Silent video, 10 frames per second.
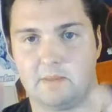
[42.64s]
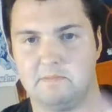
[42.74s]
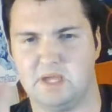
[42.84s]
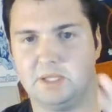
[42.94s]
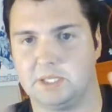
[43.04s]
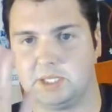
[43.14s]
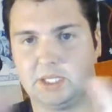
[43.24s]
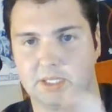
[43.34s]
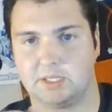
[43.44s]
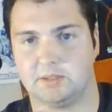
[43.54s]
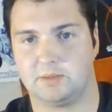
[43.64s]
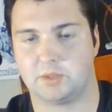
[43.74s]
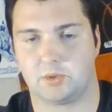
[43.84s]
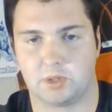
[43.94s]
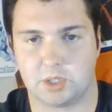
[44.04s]
mid-season
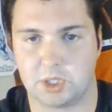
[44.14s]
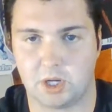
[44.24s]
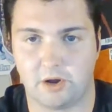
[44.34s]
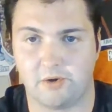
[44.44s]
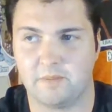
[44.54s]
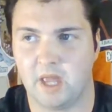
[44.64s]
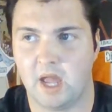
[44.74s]
sort of show,